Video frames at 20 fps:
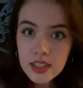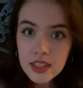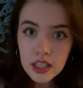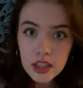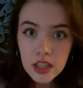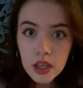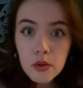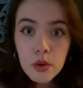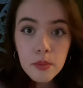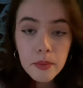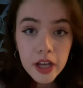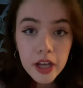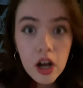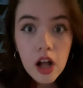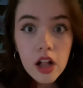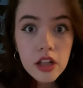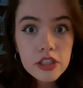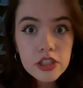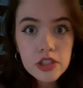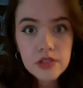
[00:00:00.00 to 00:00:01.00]
they were my
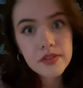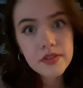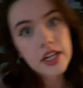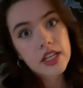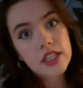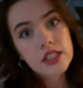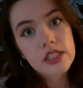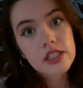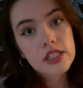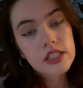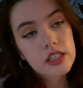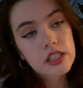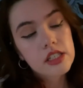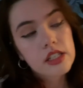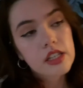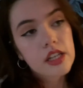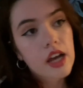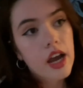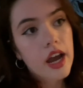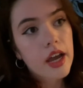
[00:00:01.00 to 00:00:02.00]
college friends and